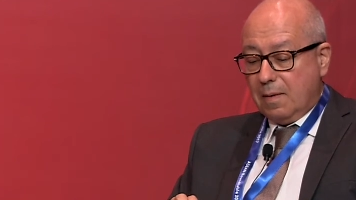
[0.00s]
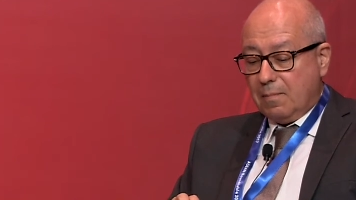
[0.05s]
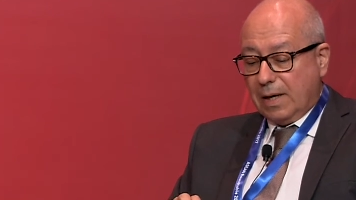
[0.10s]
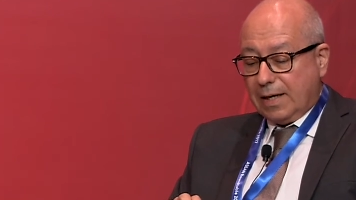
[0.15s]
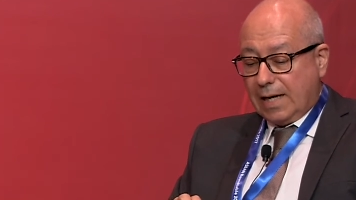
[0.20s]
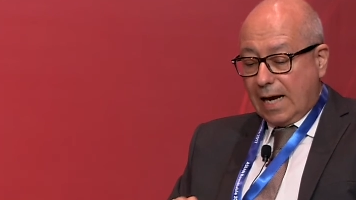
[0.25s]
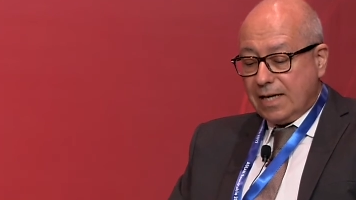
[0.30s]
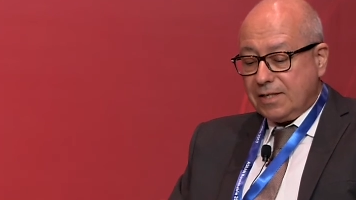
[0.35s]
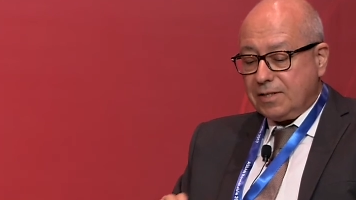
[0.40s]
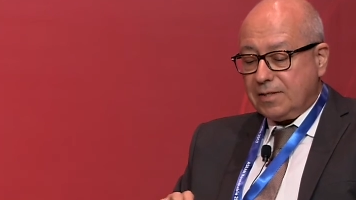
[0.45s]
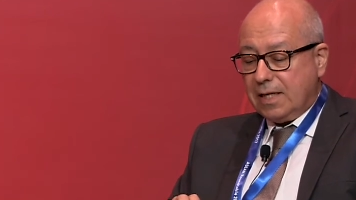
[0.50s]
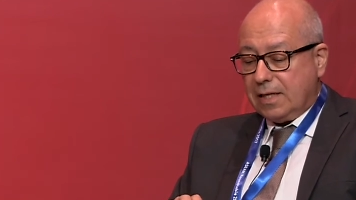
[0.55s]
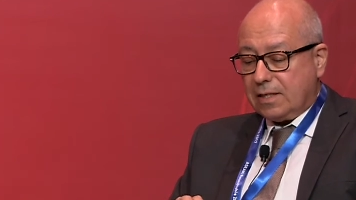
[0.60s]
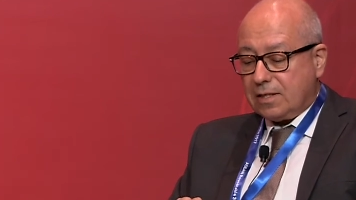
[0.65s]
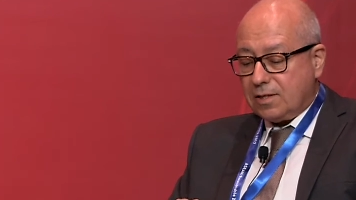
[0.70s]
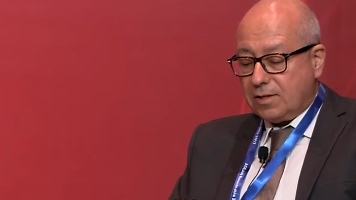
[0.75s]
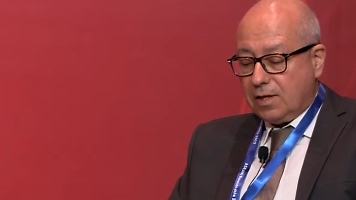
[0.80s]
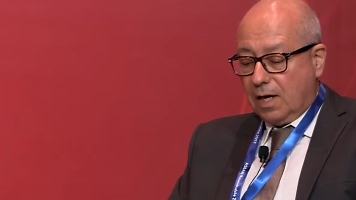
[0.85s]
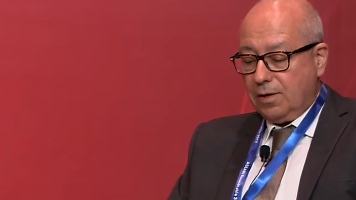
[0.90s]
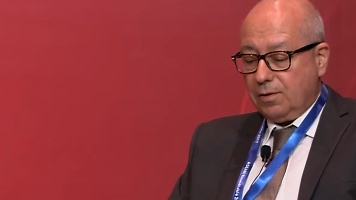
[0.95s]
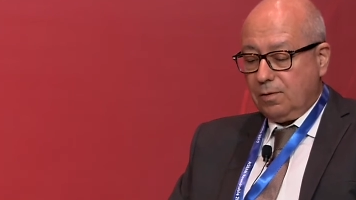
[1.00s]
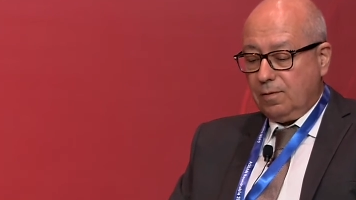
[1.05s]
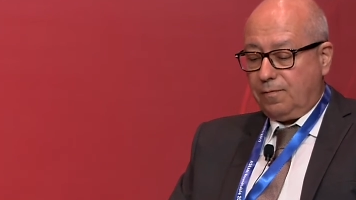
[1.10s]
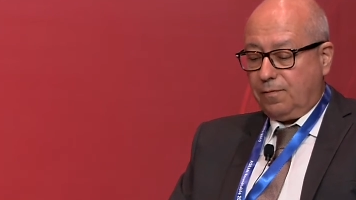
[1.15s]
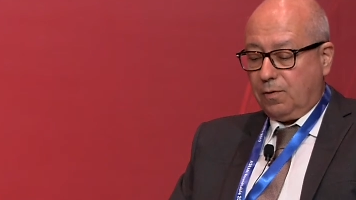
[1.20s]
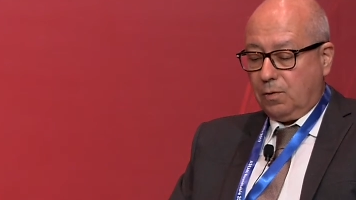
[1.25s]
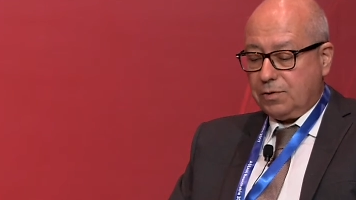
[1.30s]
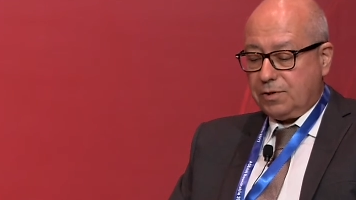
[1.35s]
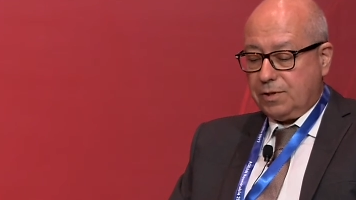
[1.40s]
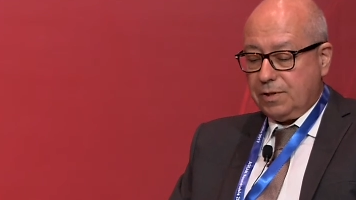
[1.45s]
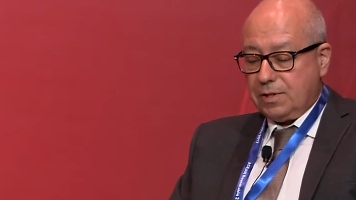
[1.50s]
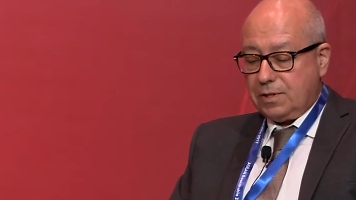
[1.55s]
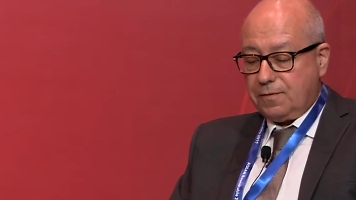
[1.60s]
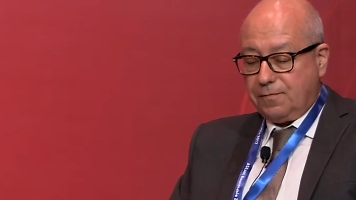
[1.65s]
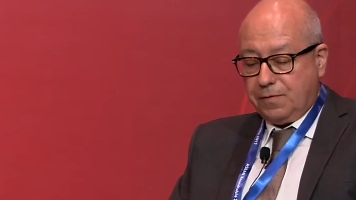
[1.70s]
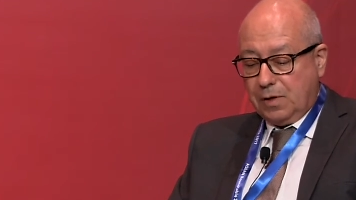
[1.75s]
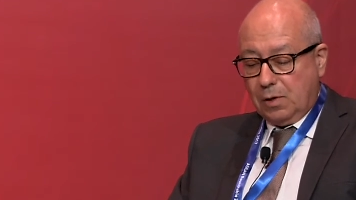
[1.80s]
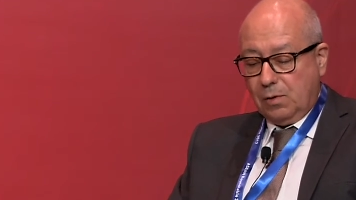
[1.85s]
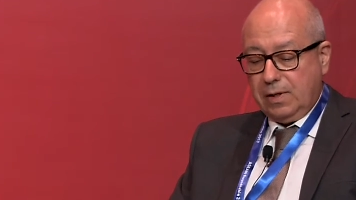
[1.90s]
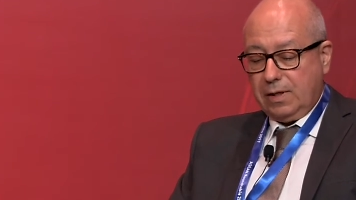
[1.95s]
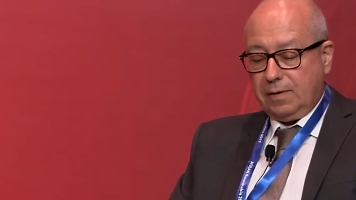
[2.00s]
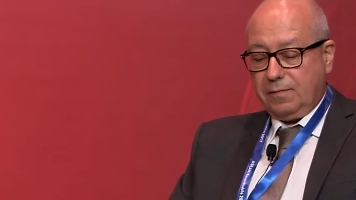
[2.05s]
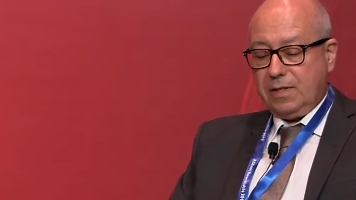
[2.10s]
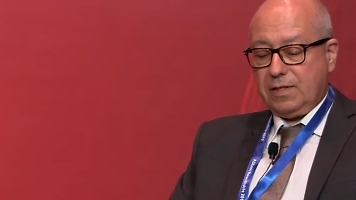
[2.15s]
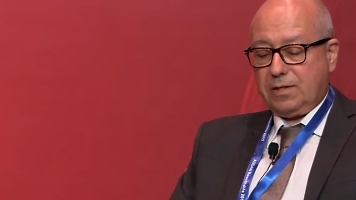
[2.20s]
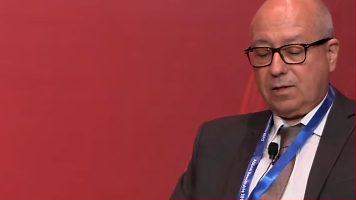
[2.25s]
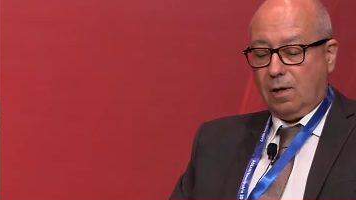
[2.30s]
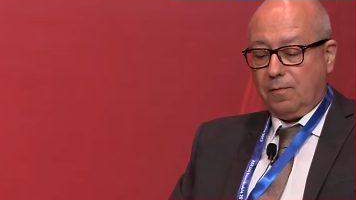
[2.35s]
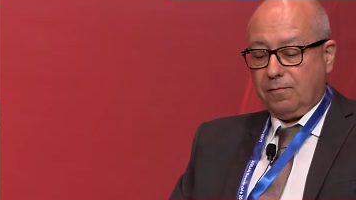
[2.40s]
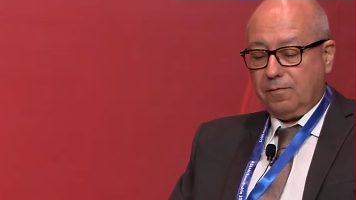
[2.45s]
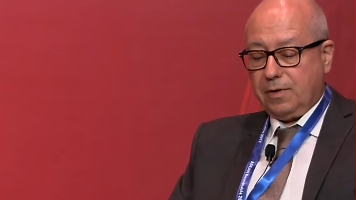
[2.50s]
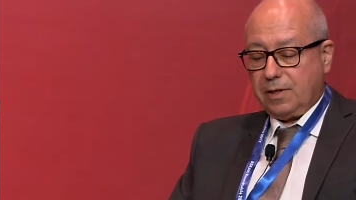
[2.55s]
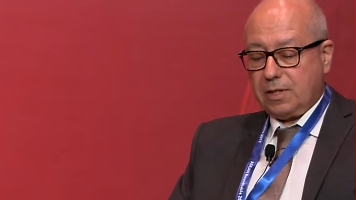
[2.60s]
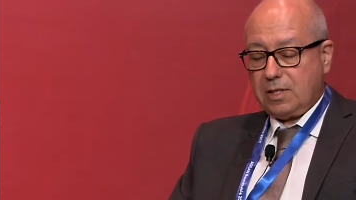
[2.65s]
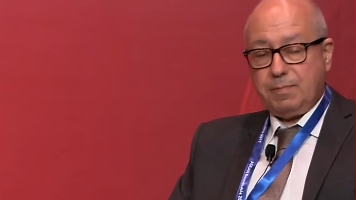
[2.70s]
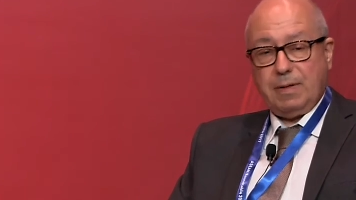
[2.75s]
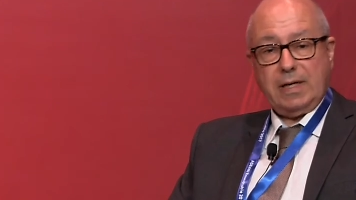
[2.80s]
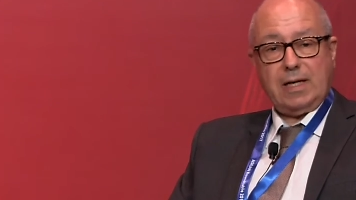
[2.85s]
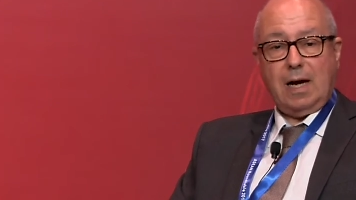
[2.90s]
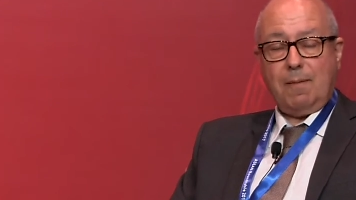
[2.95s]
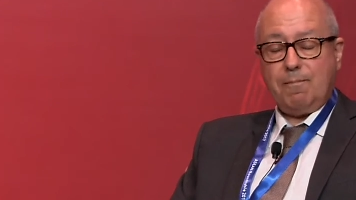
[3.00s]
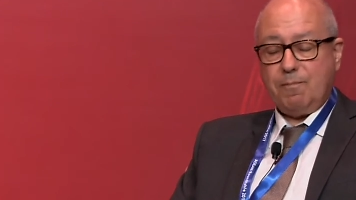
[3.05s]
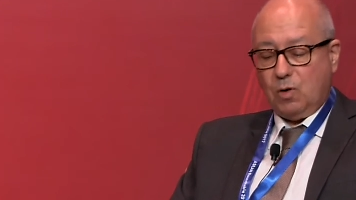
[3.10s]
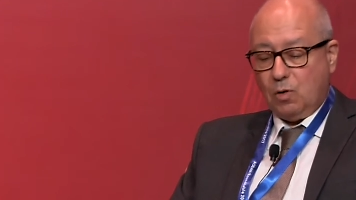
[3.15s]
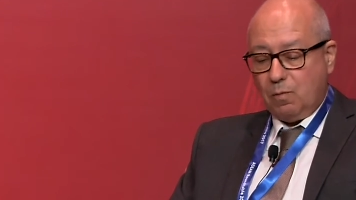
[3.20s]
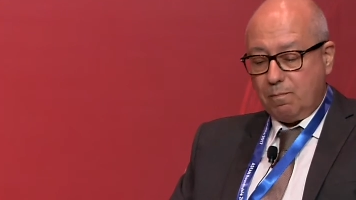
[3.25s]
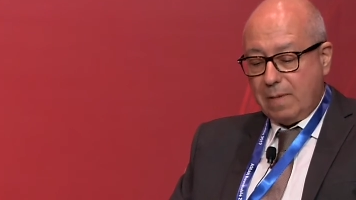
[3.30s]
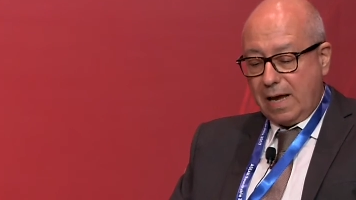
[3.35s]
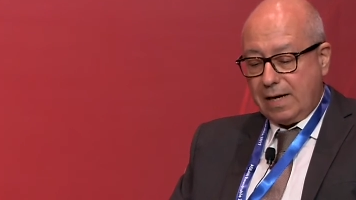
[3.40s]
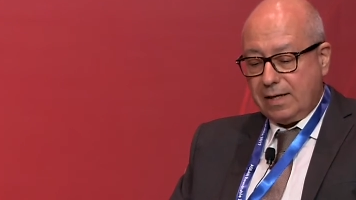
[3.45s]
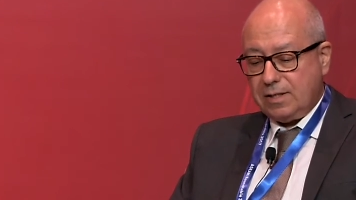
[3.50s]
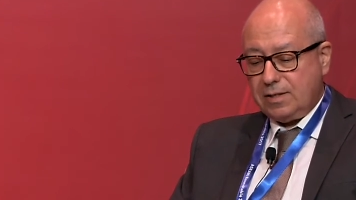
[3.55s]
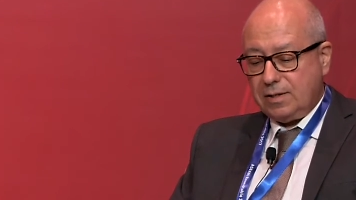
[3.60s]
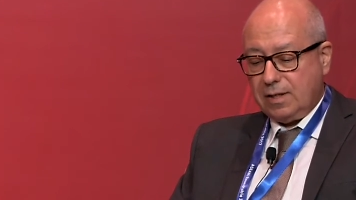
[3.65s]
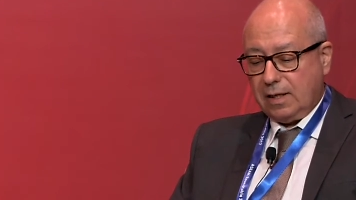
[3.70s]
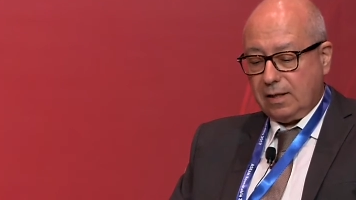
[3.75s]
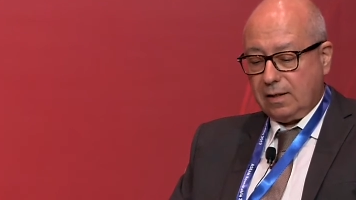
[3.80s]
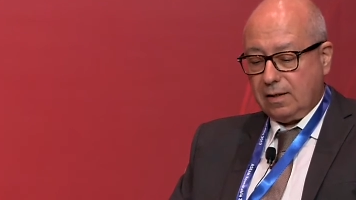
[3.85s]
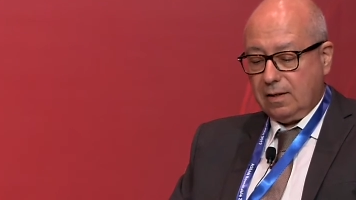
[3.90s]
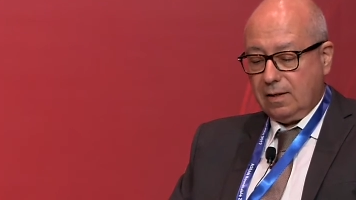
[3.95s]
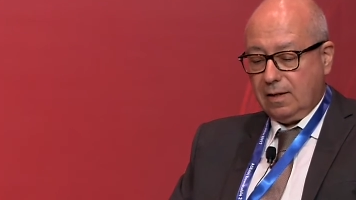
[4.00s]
But as the external forces fueling these conflicts become more menacing,